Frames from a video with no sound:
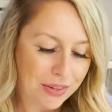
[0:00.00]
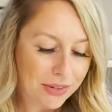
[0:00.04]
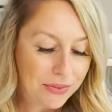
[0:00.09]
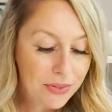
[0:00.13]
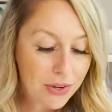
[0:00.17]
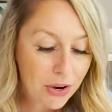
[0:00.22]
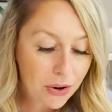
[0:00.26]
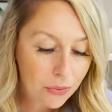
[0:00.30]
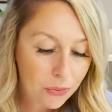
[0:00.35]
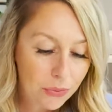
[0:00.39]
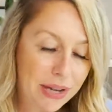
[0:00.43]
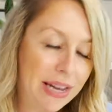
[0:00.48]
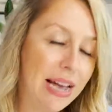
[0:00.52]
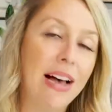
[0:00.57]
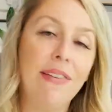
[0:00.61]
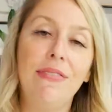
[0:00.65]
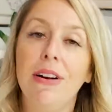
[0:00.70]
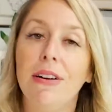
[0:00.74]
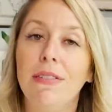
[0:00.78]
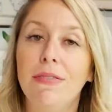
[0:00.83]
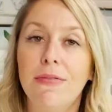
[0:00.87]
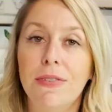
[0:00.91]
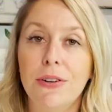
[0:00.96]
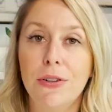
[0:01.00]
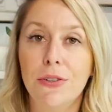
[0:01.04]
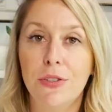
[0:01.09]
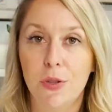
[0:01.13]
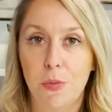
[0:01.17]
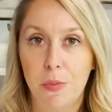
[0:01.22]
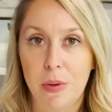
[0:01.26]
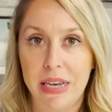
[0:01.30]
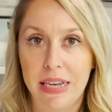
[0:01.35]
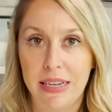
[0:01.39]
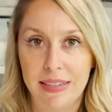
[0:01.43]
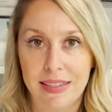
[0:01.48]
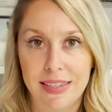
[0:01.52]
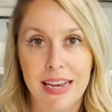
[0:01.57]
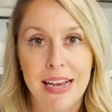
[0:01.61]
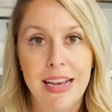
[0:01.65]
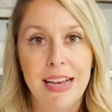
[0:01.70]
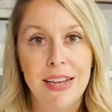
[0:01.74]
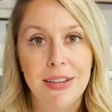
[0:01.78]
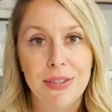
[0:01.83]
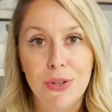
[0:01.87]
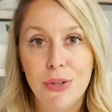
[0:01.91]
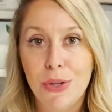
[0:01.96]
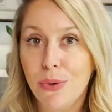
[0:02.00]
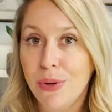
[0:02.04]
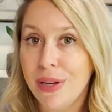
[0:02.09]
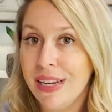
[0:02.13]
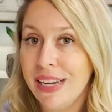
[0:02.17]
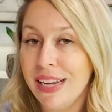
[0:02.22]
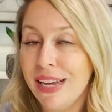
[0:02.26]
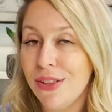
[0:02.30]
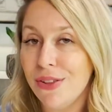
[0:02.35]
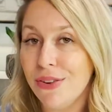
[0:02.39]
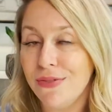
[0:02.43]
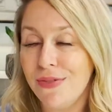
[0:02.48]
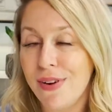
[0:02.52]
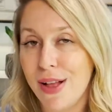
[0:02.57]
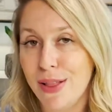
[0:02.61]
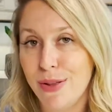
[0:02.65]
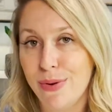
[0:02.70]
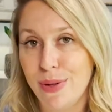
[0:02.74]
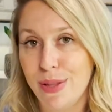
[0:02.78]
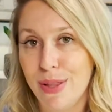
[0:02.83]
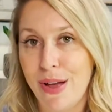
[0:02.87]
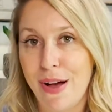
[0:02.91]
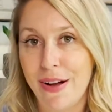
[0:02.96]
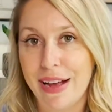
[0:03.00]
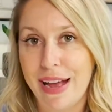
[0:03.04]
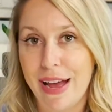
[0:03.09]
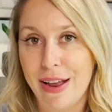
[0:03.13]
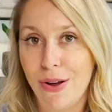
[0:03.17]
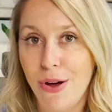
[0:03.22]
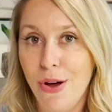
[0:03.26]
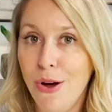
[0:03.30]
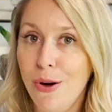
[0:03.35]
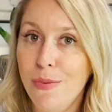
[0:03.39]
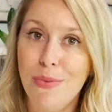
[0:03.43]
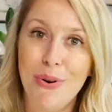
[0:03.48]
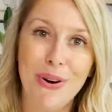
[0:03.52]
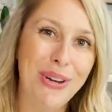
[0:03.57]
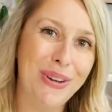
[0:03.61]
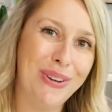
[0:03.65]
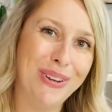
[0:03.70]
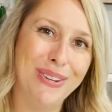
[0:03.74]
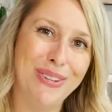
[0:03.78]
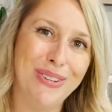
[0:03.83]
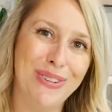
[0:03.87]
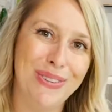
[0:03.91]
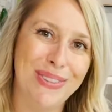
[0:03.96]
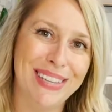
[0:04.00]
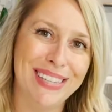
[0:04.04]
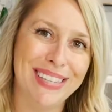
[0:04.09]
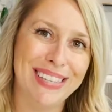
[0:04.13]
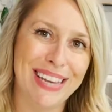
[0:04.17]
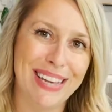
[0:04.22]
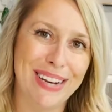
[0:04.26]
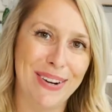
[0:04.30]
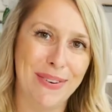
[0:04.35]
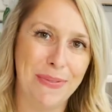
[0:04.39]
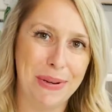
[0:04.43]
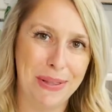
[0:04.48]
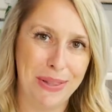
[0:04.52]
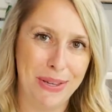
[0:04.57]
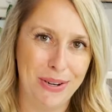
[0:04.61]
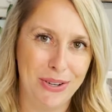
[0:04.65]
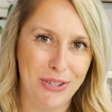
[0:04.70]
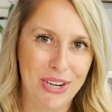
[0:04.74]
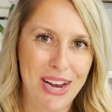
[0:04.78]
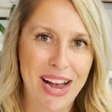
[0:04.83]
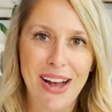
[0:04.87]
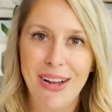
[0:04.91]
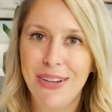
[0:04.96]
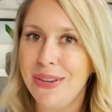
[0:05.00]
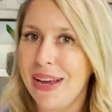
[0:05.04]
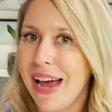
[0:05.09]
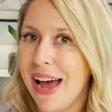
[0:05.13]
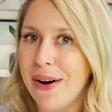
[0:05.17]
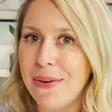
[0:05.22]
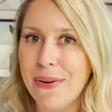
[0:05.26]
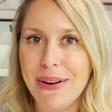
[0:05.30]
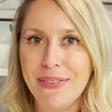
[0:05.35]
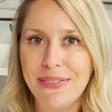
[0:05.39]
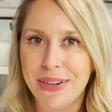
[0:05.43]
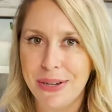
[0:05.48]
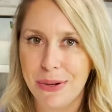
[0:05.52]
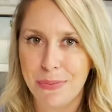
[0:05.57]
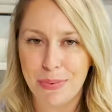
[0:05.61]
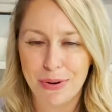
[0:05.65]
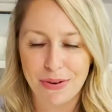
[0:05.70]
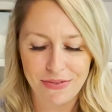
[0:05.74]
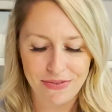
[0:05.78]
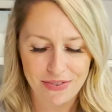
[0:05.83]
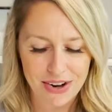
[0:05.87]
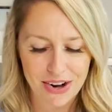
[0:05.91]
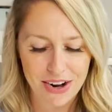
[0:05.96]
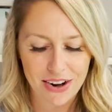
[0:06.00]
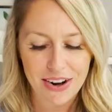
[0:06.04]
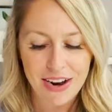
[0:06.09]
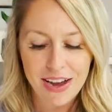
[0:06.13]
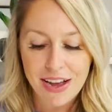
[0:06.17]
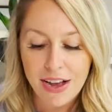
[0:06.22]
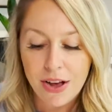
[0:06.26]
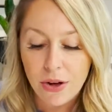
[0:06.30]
So we have our first piece. So you can either follow along at home or you can do this later with your child, however you prefer.